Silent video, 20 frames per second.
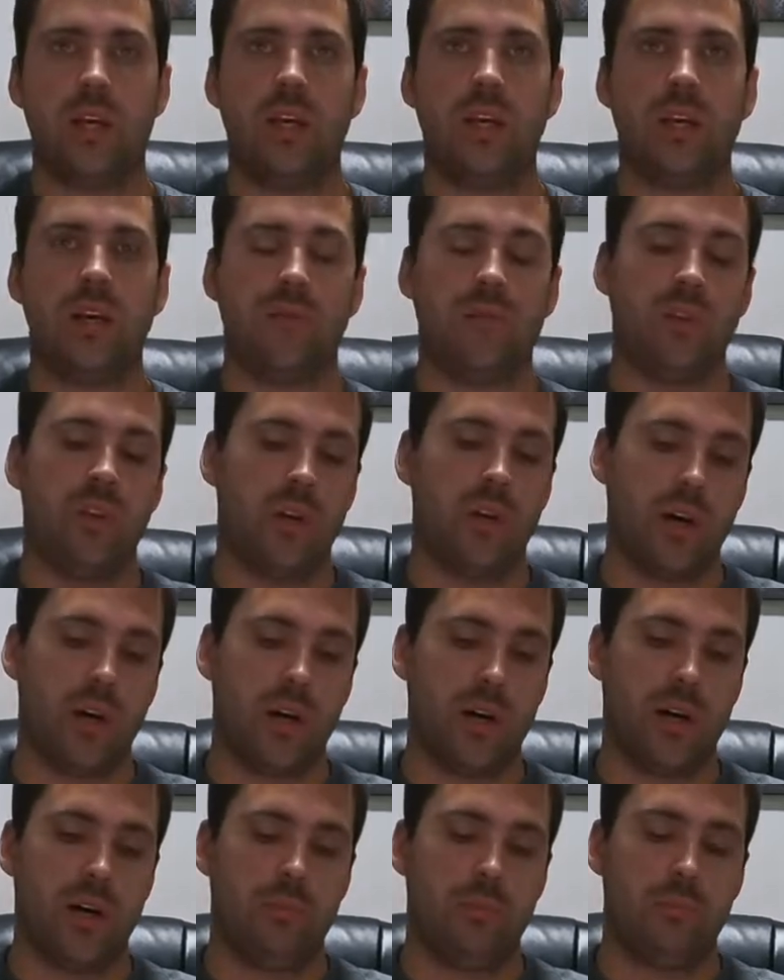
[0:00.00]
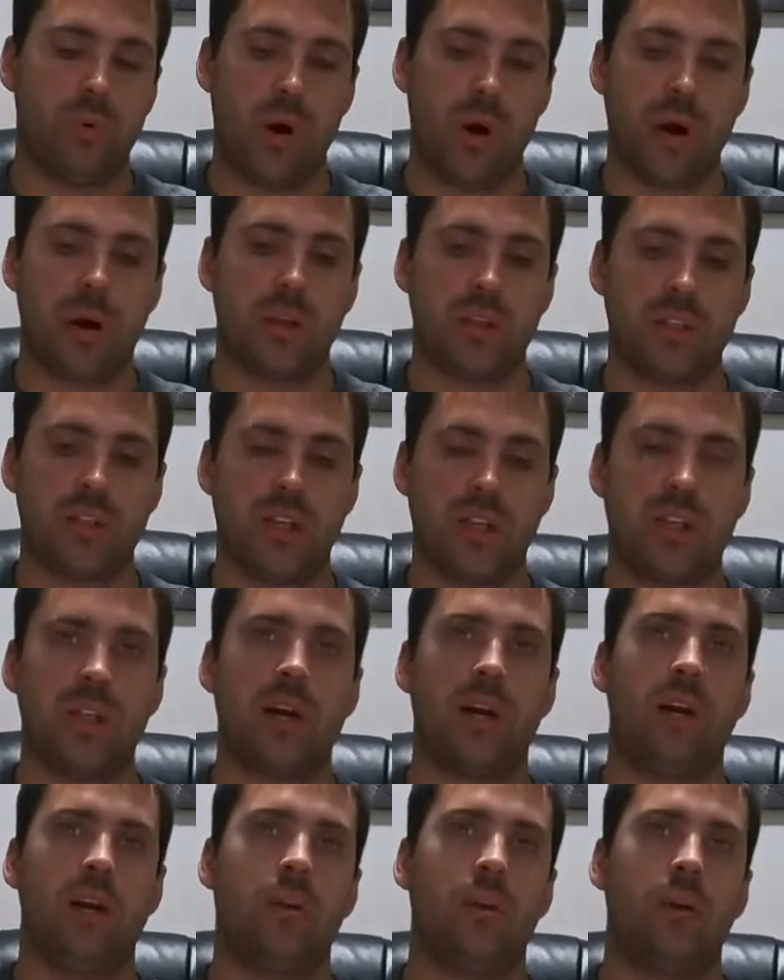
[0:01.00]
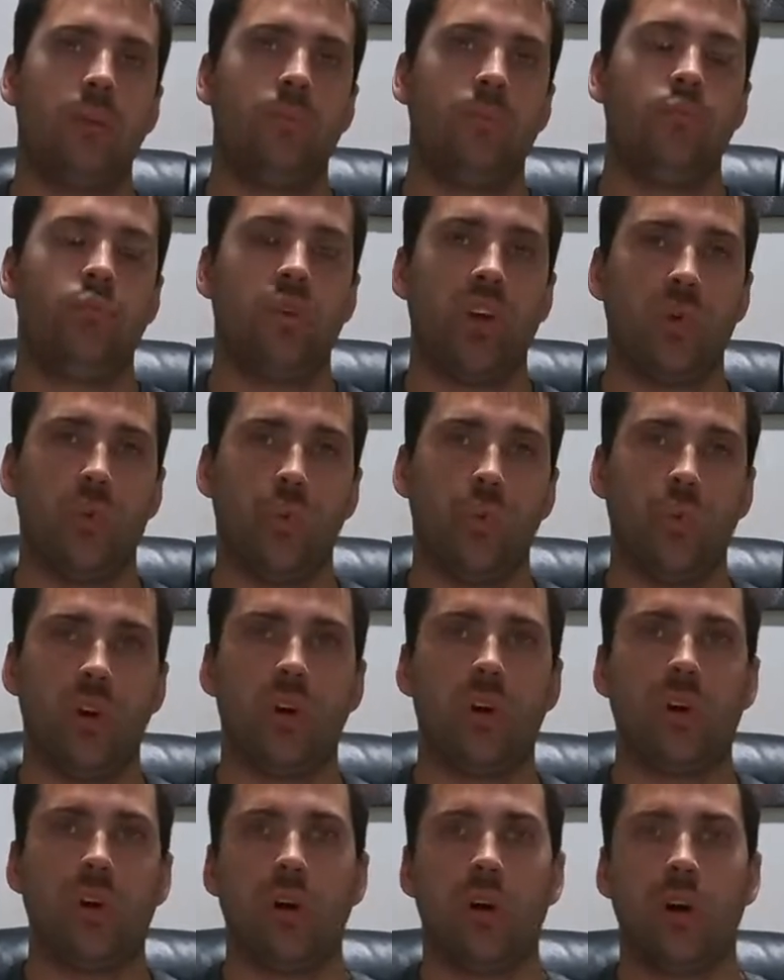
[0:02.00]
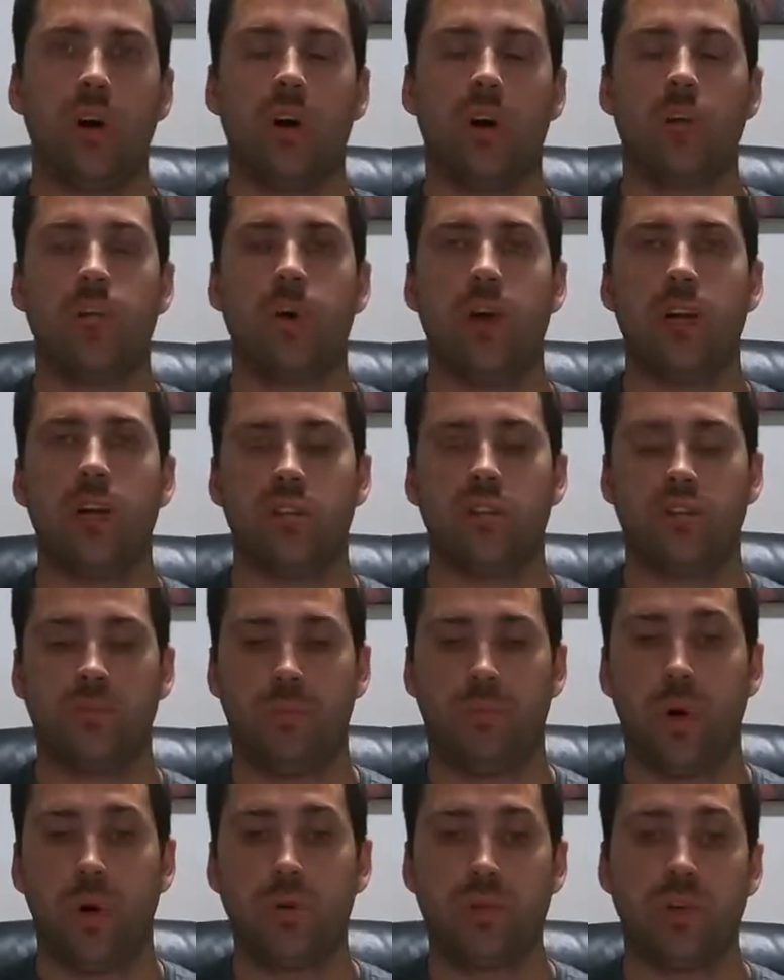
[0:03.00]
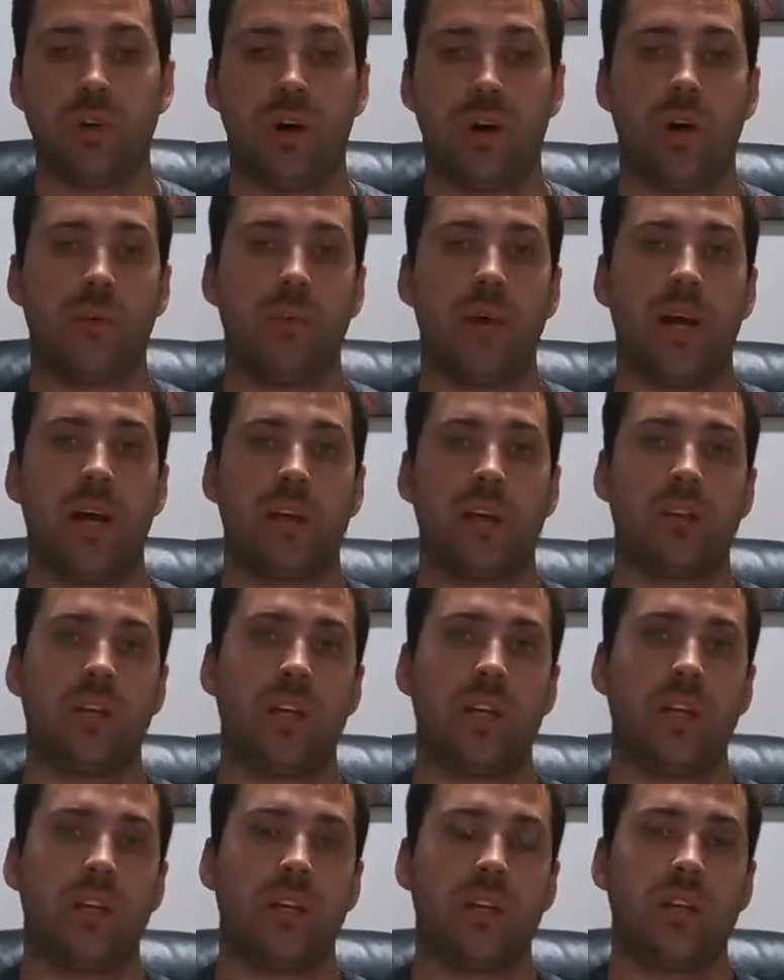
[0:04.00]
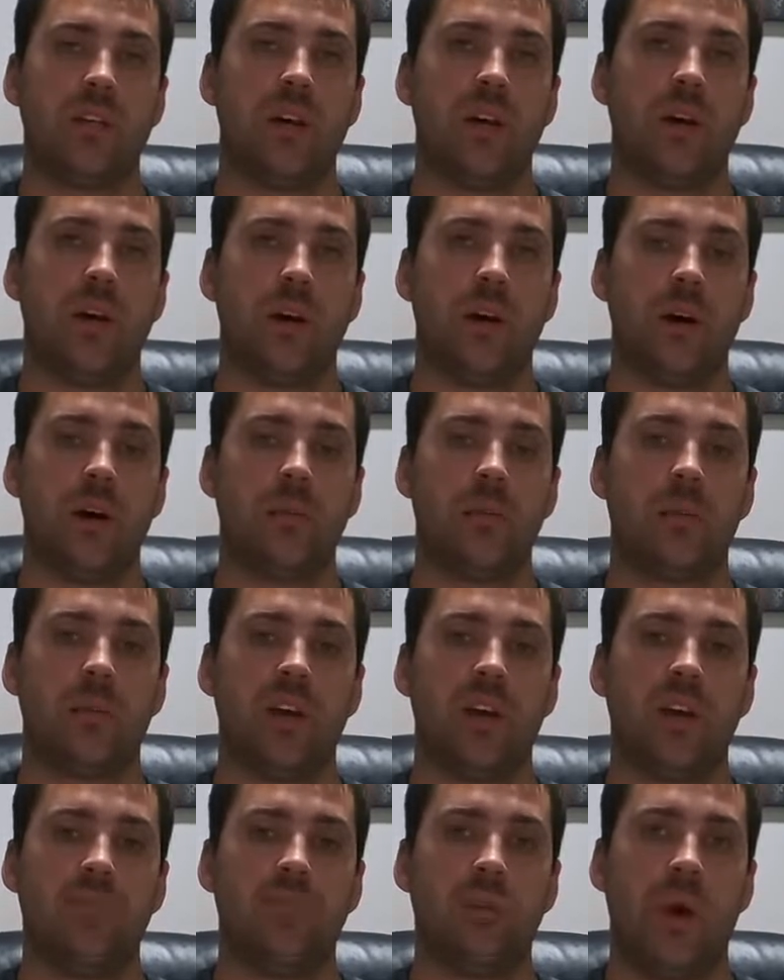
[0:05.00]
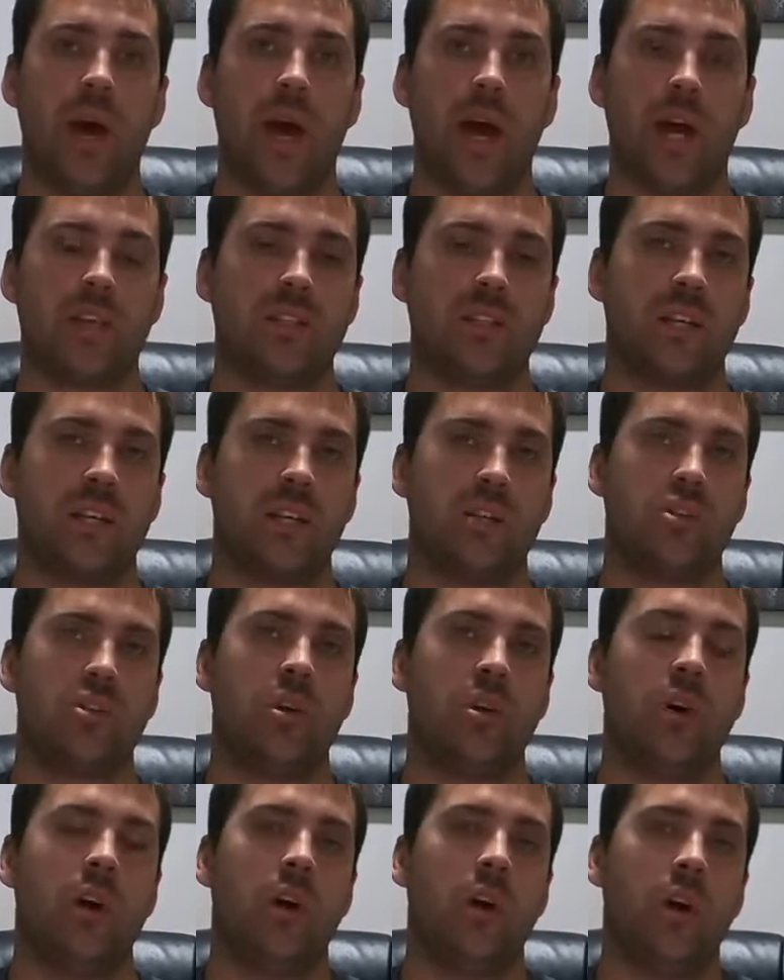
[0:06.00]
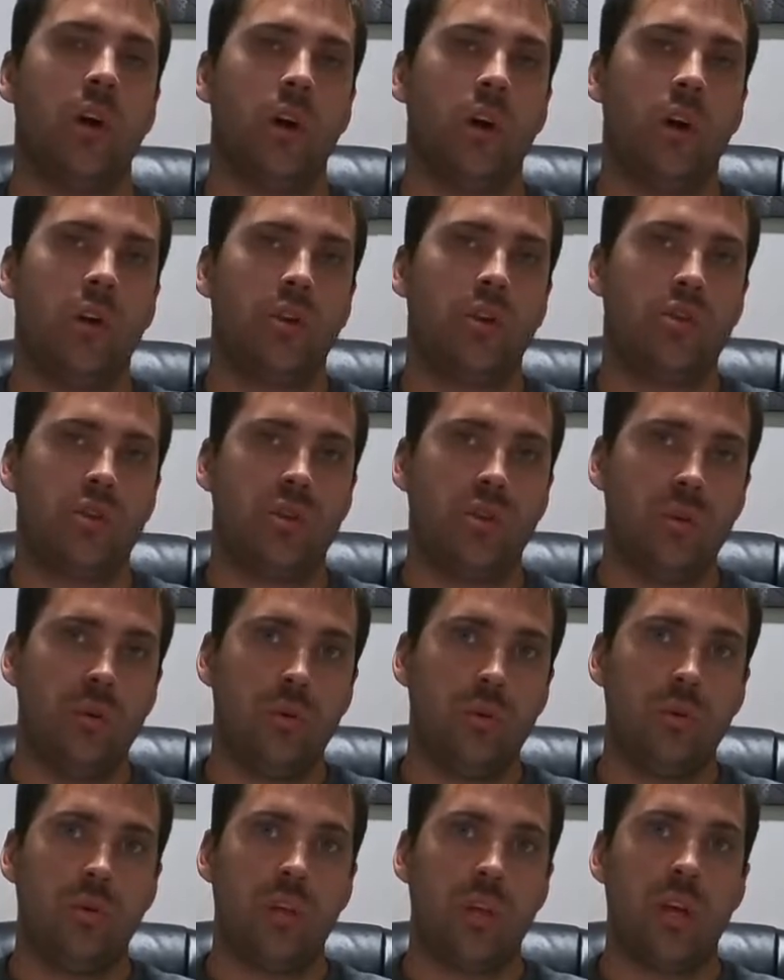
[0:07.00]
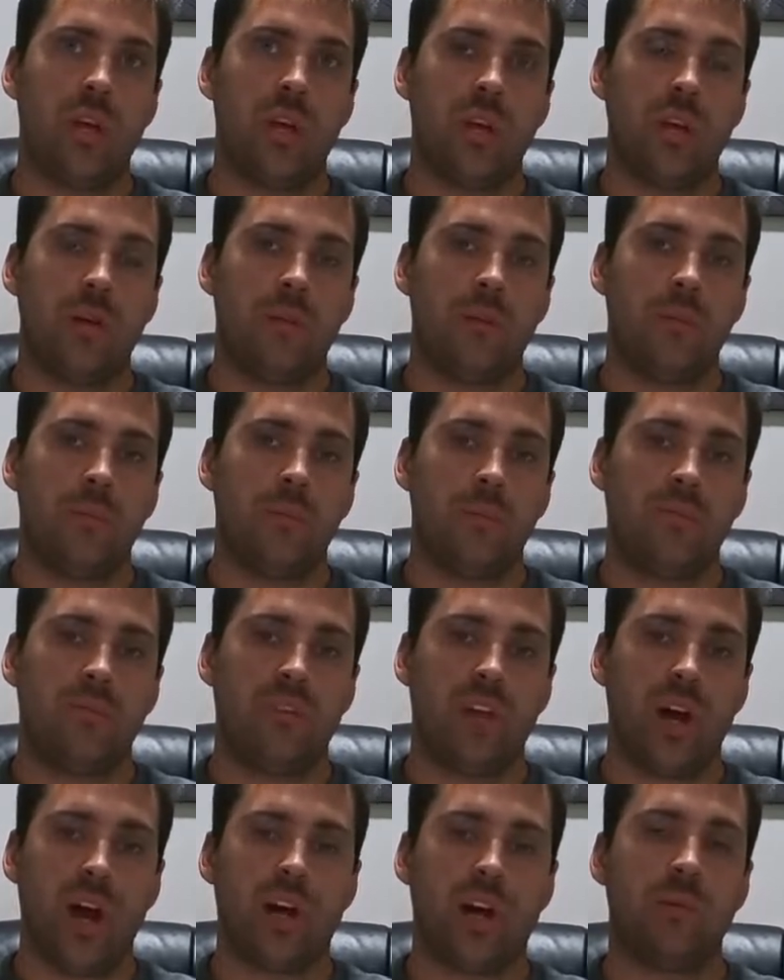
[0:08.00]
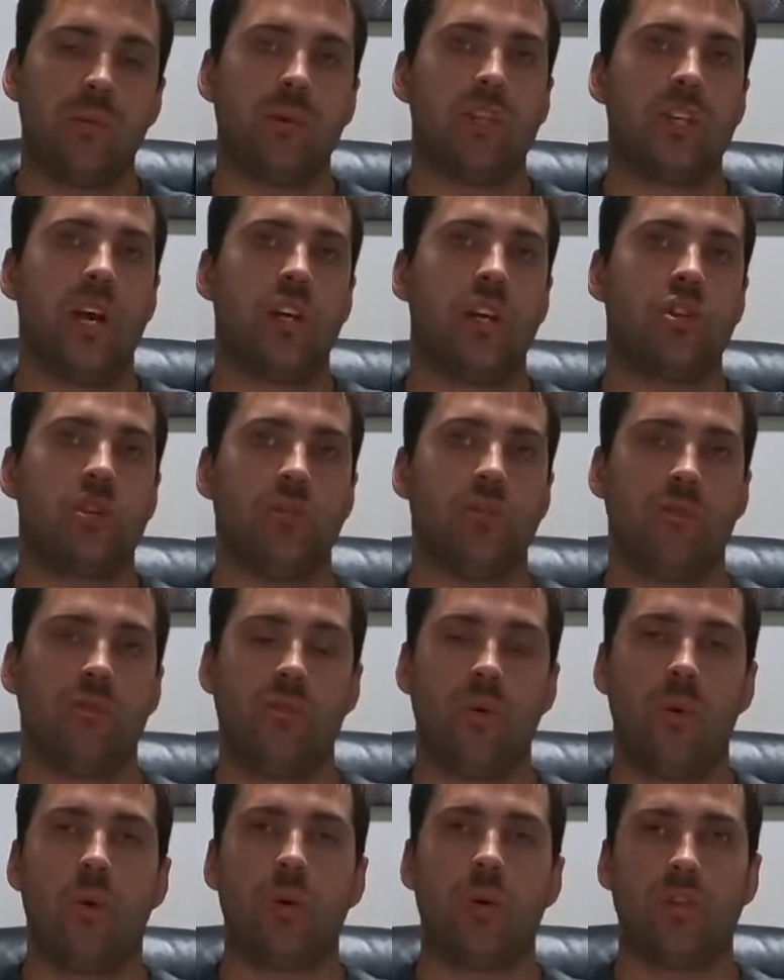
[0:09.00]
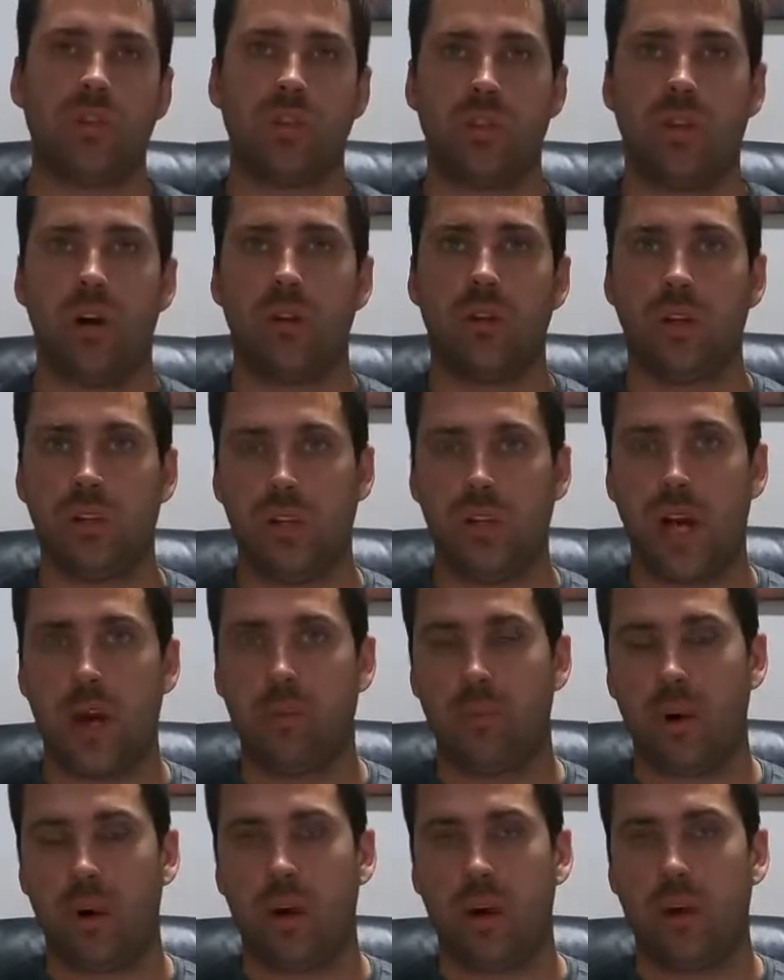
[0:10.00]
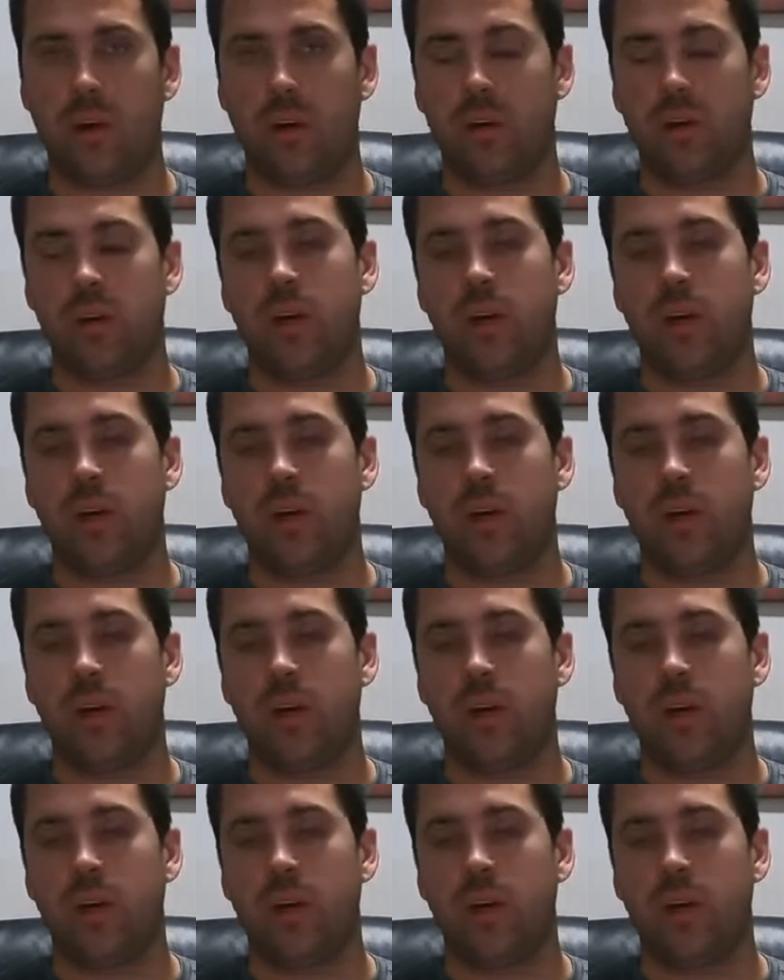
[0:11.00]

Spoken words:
of the products in there, it's supposed to automatically give you access to the documentation for installing that product.